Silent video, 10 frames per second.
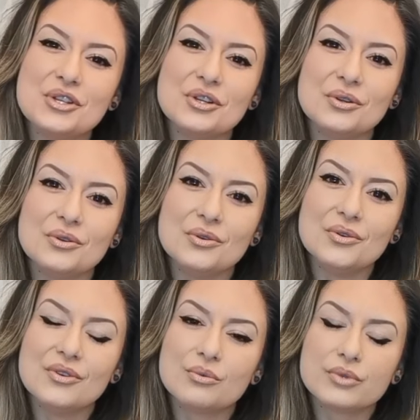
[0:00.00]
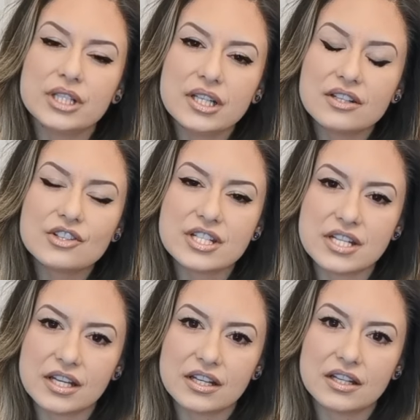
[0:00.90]
to really
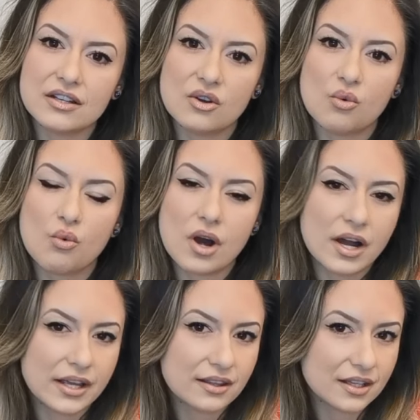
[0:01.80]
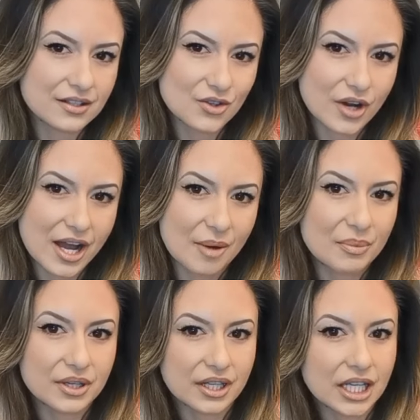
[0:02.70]
understand why things are
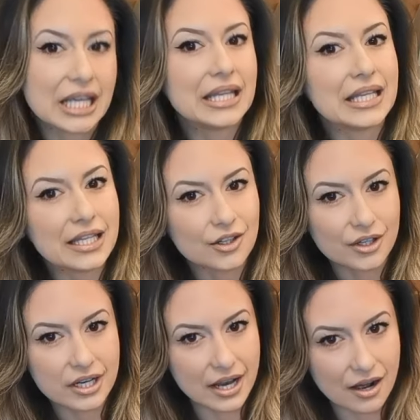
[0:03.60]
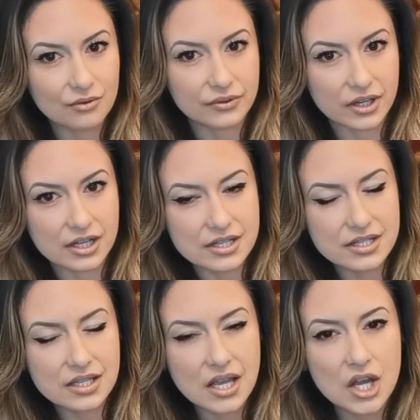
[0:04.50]
happening in the here and now for
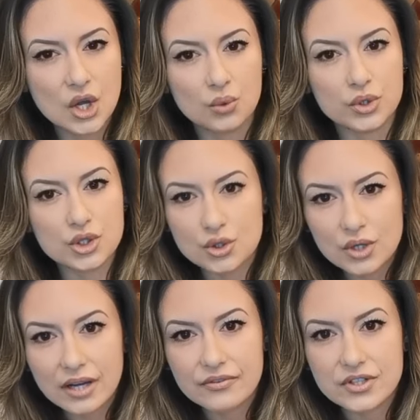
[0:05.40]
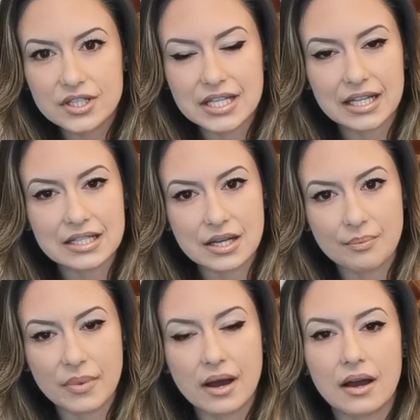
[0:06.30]
us, we do have to take a
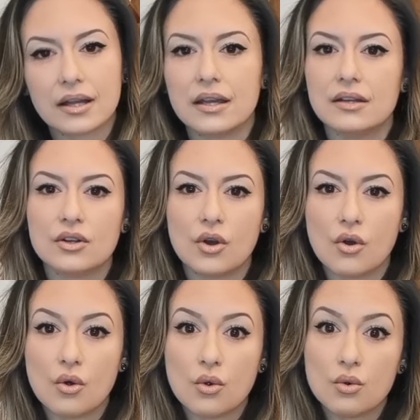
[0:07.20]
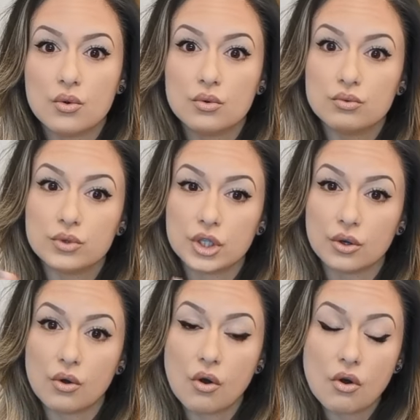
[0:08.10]
step back and go
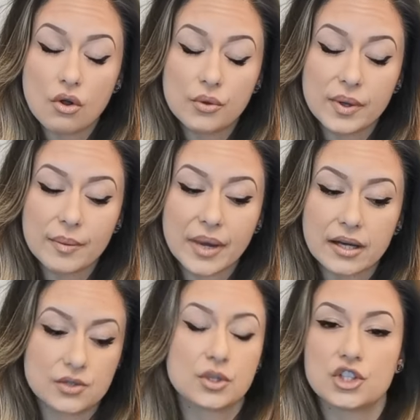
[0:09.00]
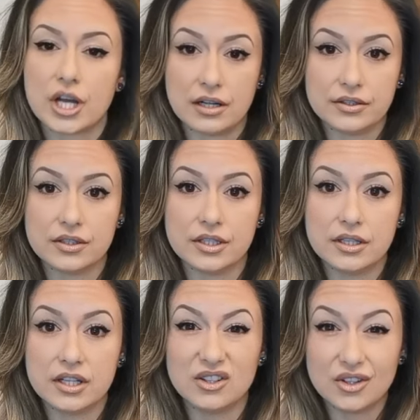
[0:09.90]
all the way back to our childhood
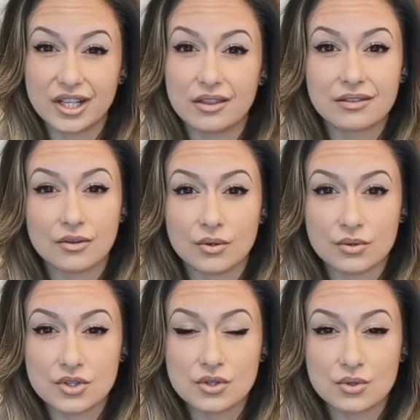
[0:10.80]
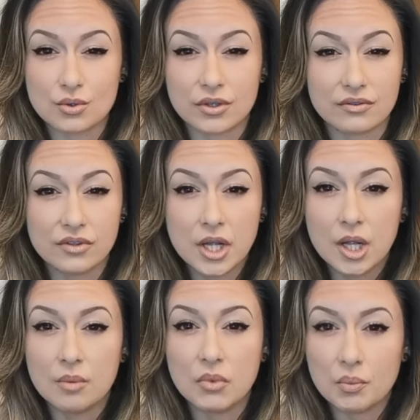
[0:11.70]
and look at those sort of
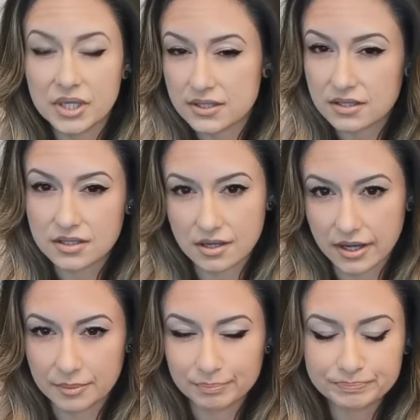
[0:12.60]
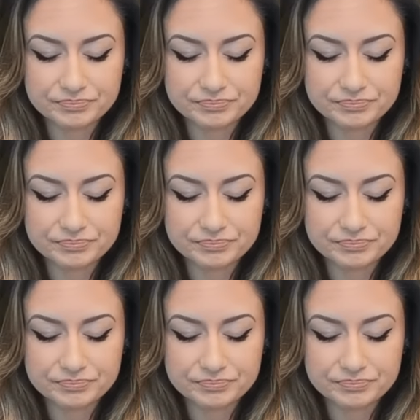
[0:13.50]
moments in time.